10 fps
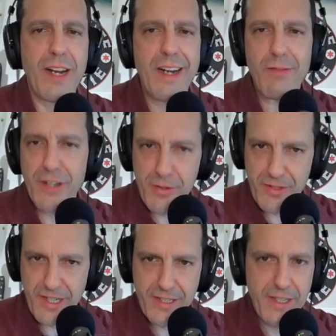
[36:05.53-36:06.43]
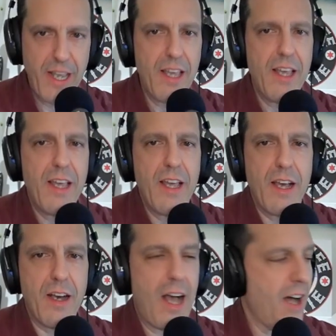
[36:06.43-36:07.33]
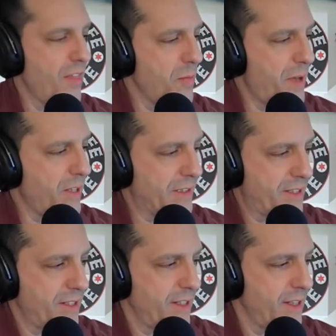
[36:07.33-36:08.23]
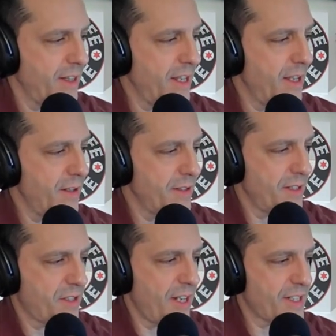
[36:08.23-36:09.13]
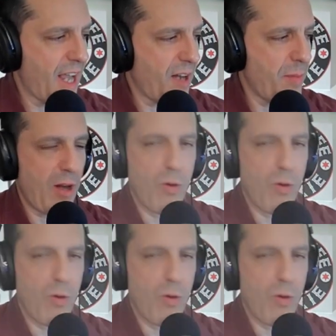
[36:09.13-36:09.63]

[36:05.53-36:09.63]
I never use it. On the belt, it's got about a